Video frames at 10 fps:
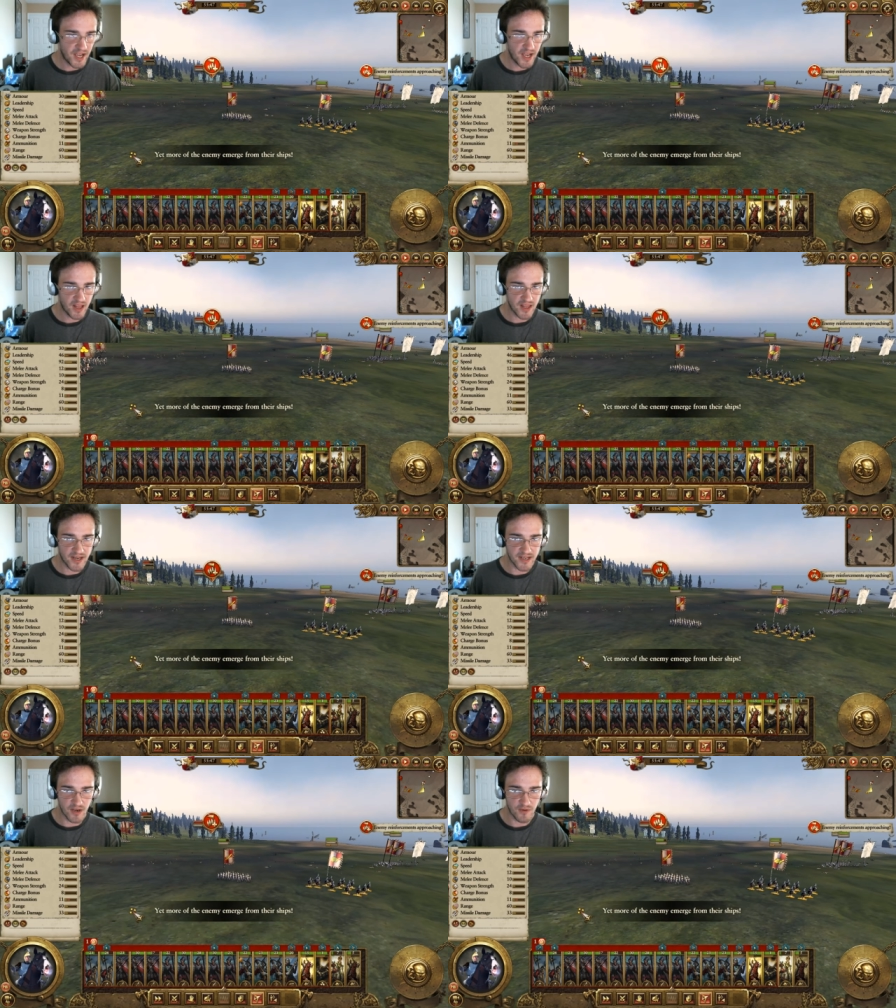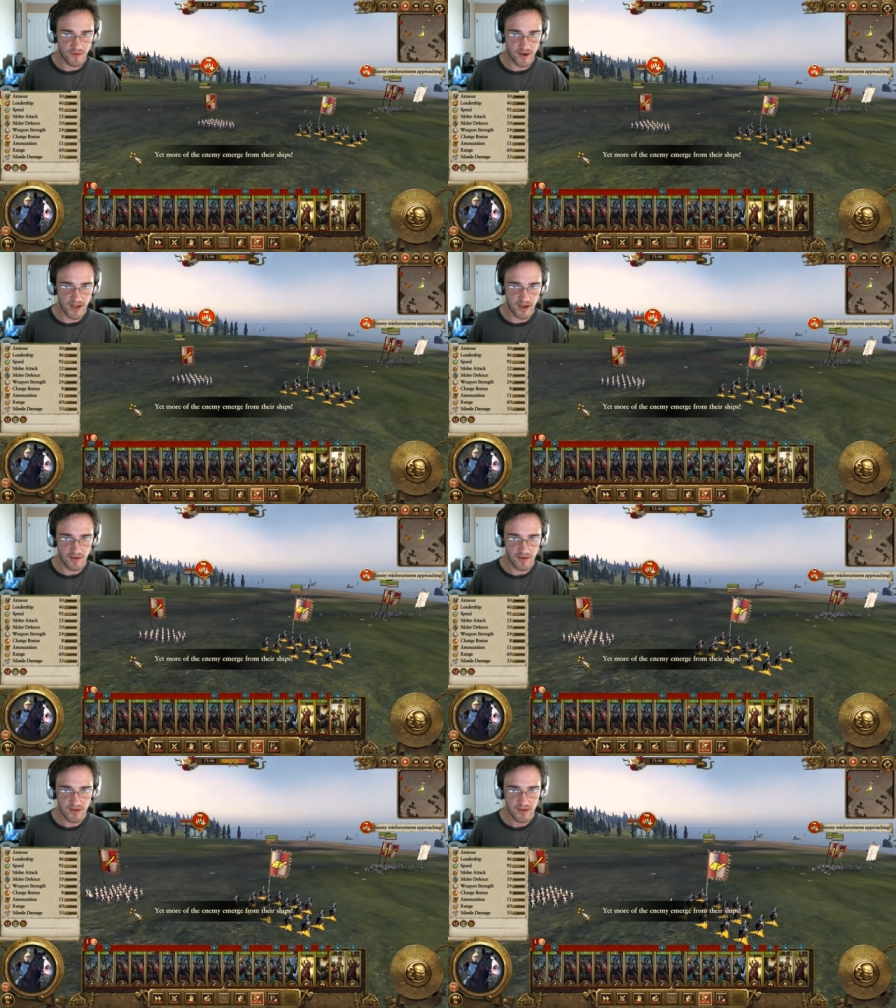I'll let it go for
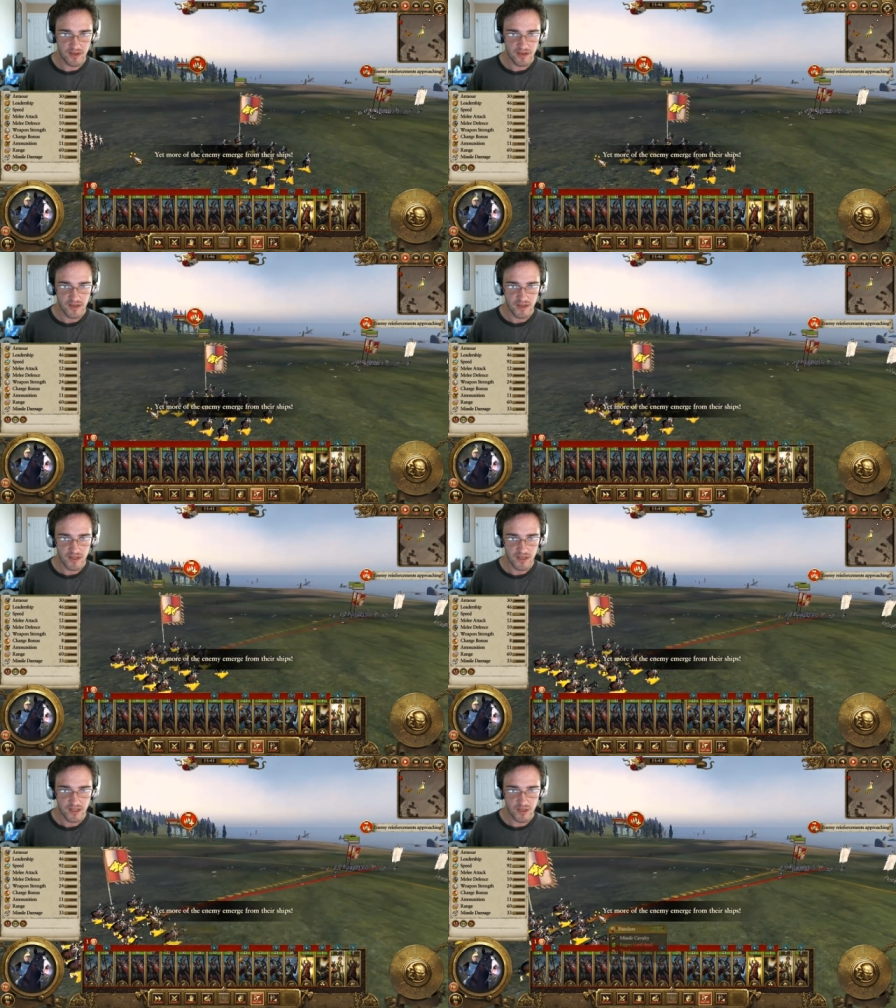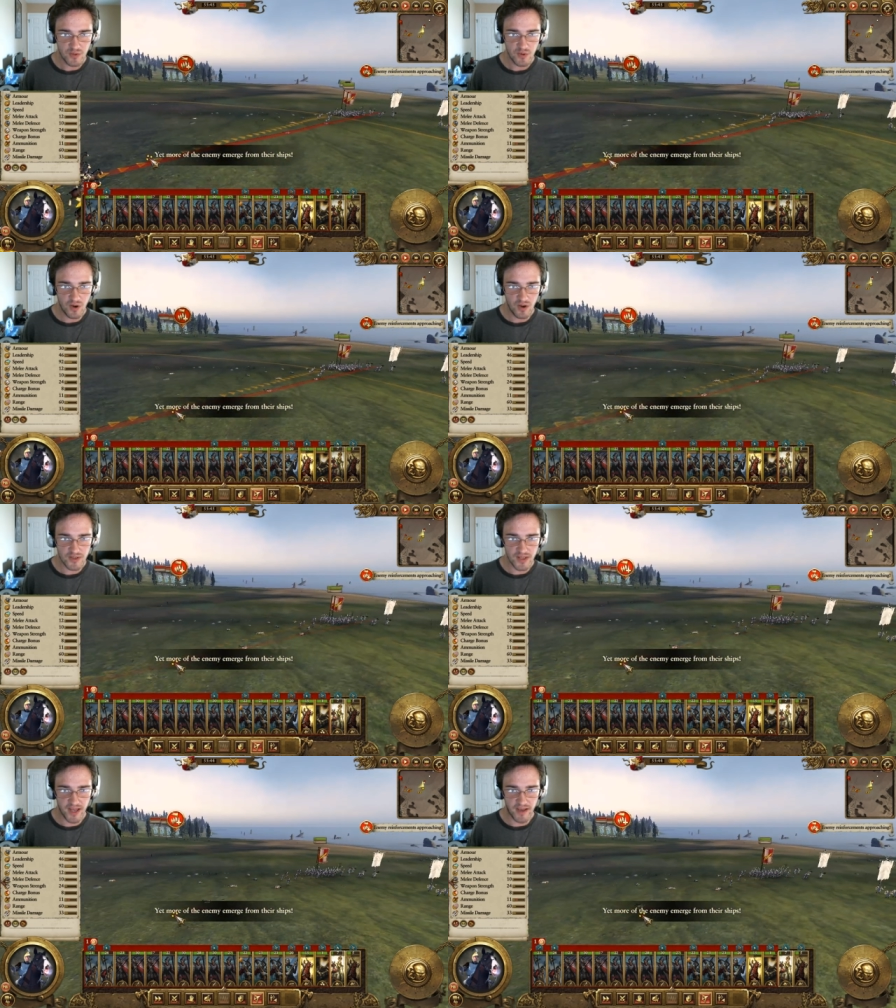now. So who
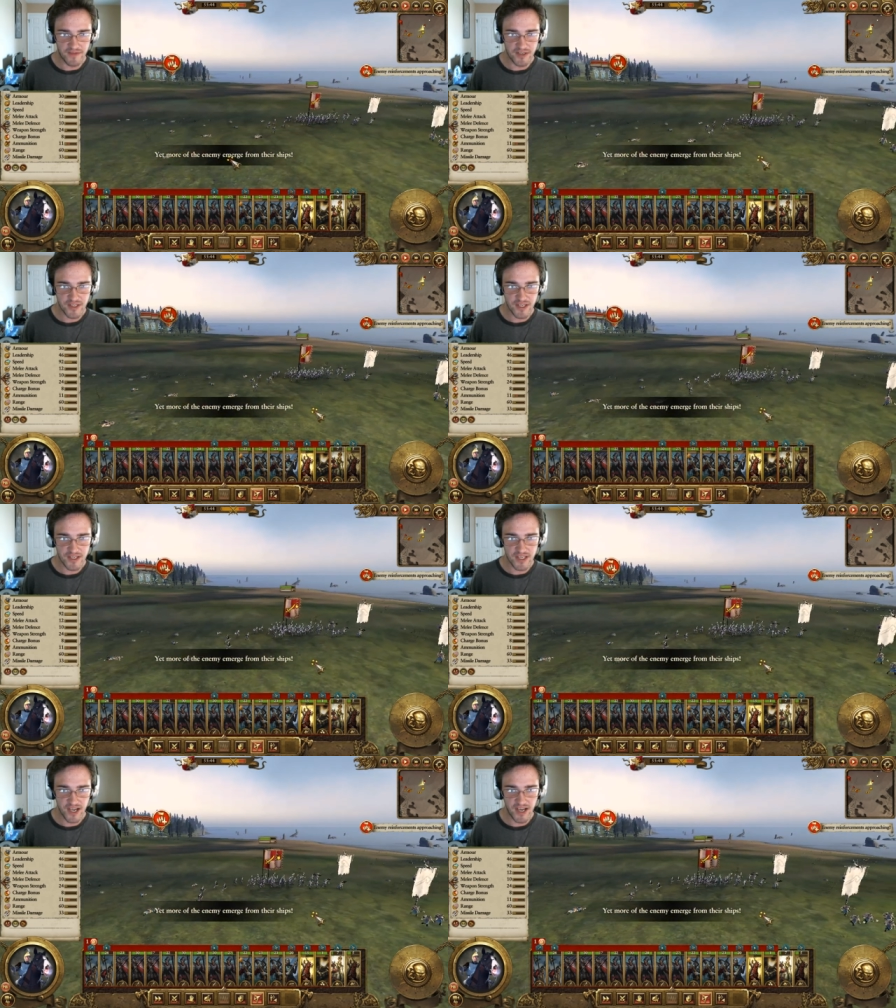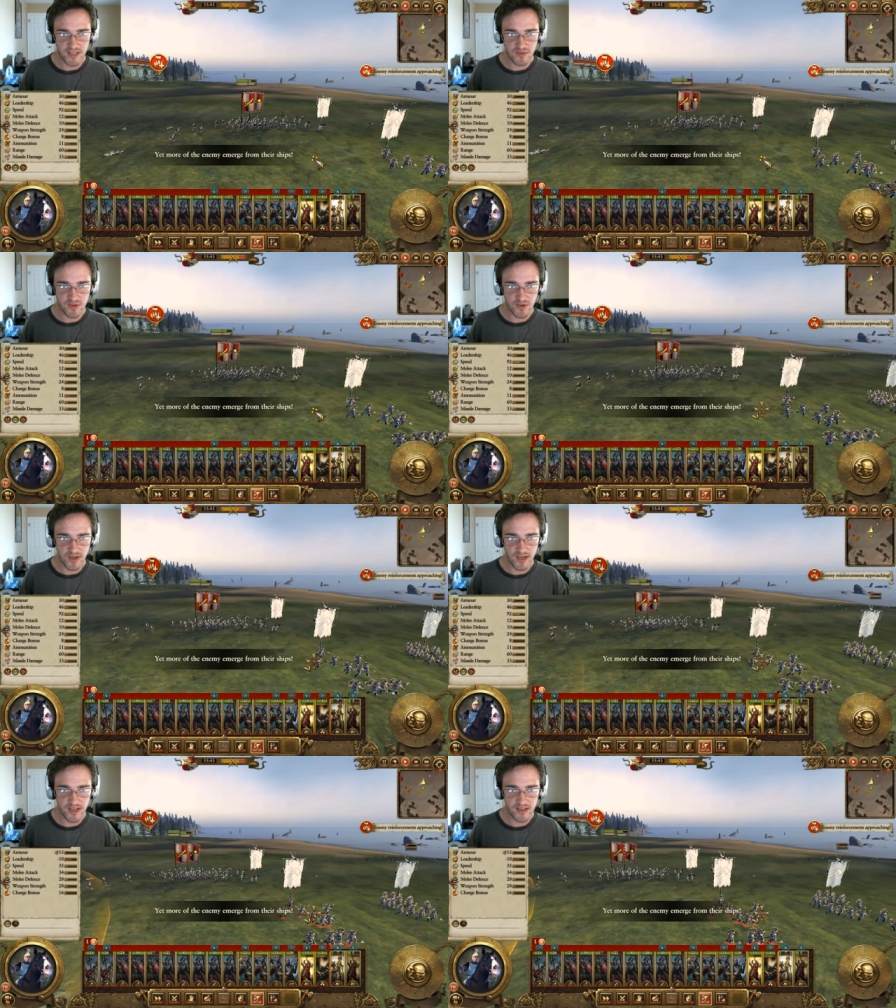all's left? Just these guys
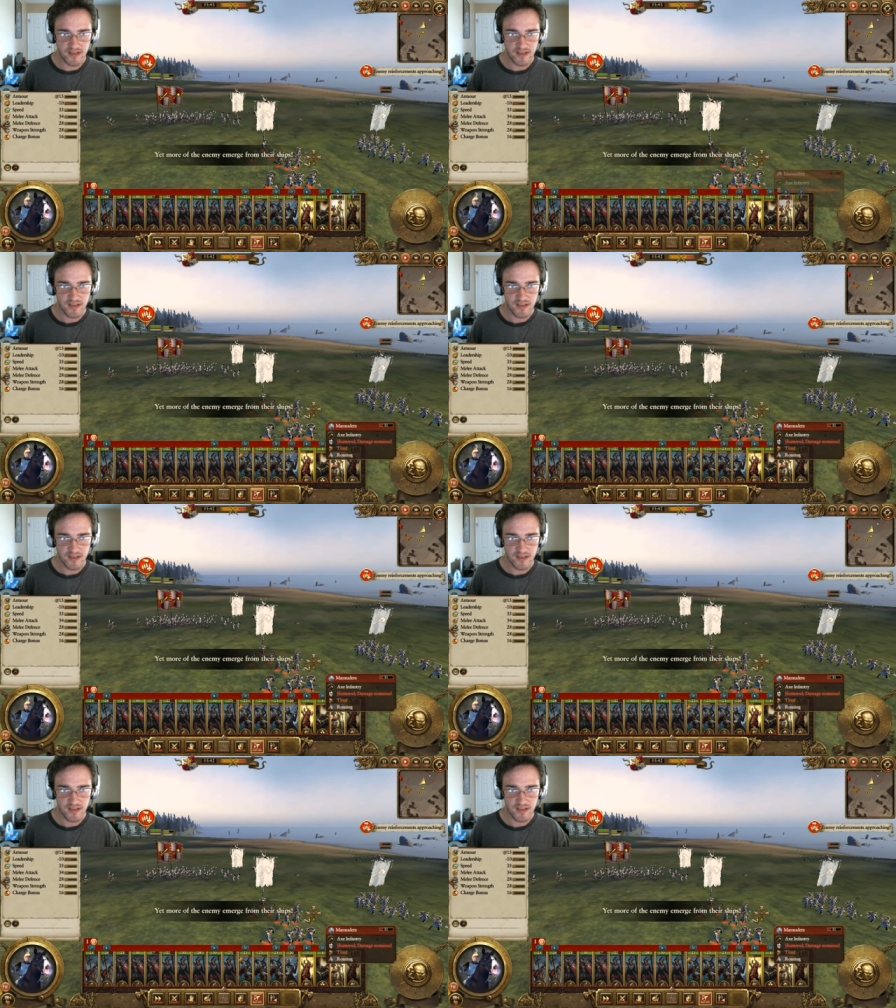retreating?